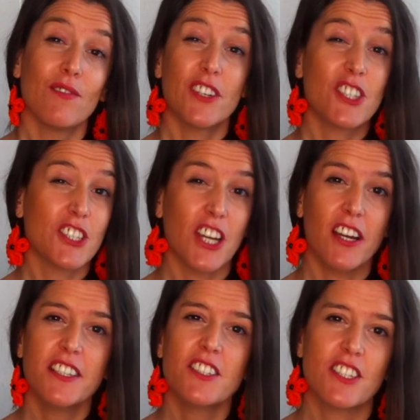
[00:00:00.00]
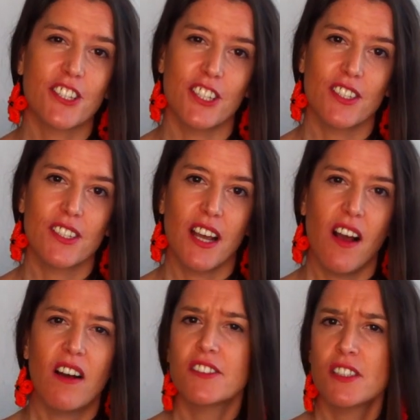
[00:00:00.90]
Vegetarian dishes
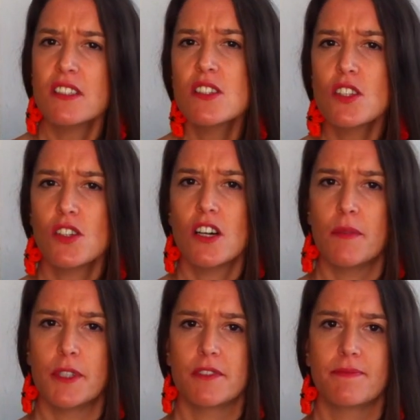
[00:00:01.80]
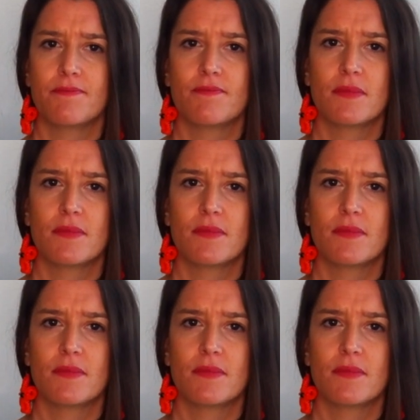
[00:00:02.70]
are not so common,